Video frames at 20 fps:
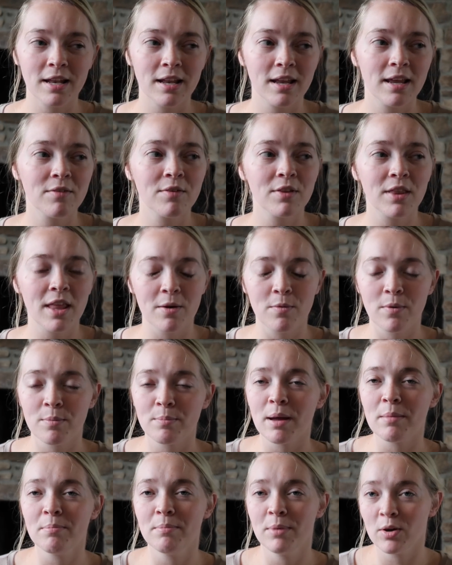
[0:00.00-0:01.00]
and even like when
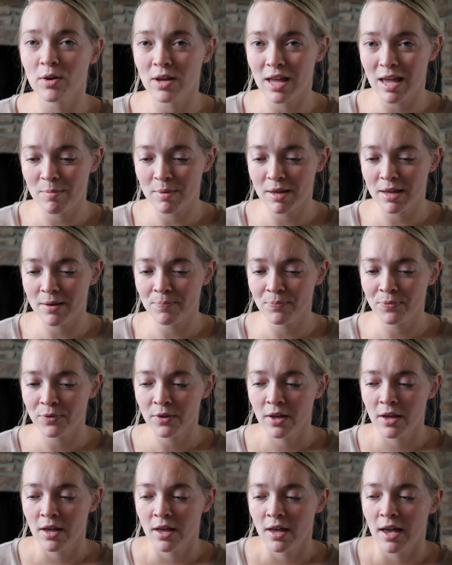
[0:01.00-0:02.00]
my milk came in
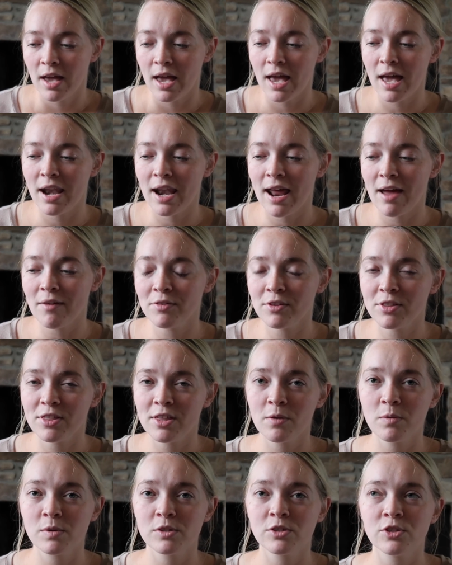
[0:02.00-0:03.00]
and
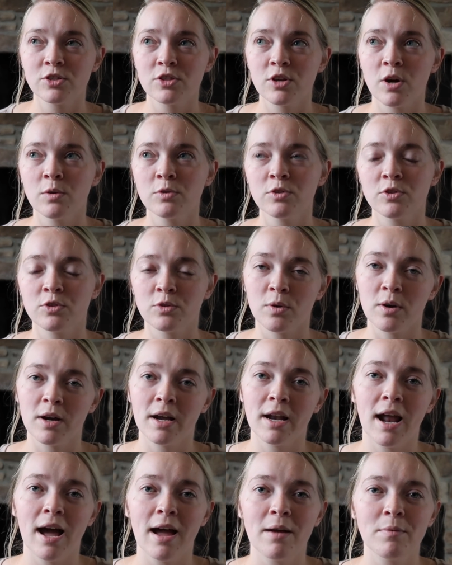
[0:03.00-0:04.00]
everything was so sore
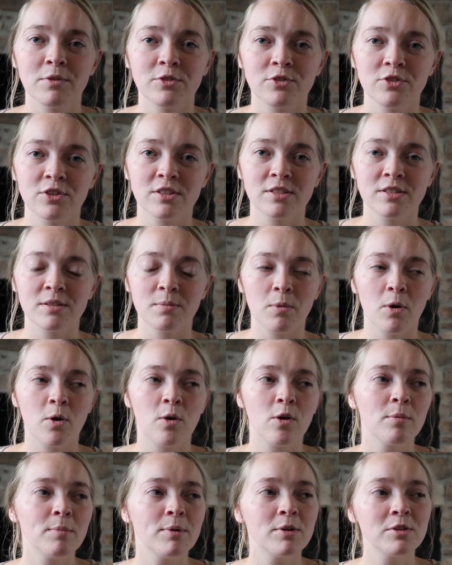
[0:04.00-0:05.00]
and I was just,
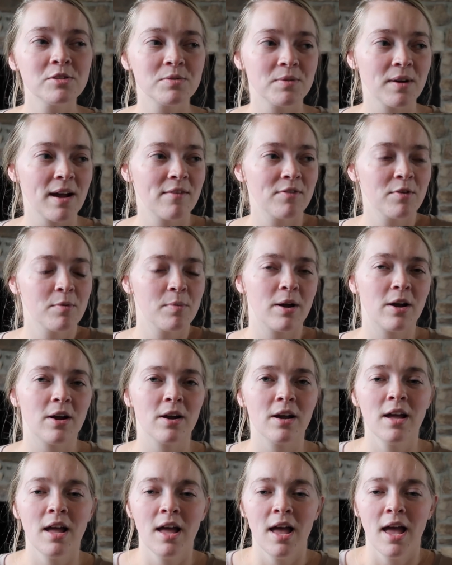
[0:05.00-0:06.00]
hormones were
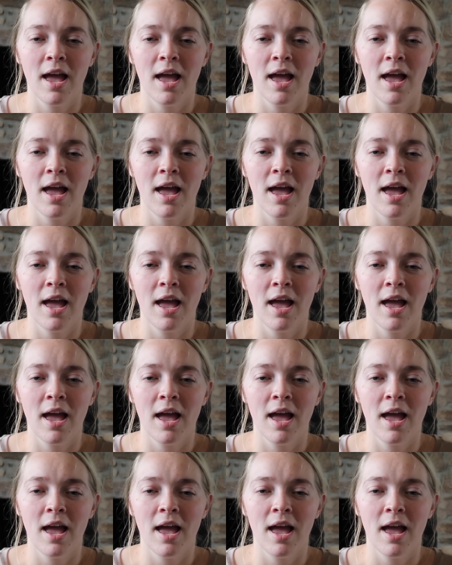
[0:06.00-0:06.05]
everywhere.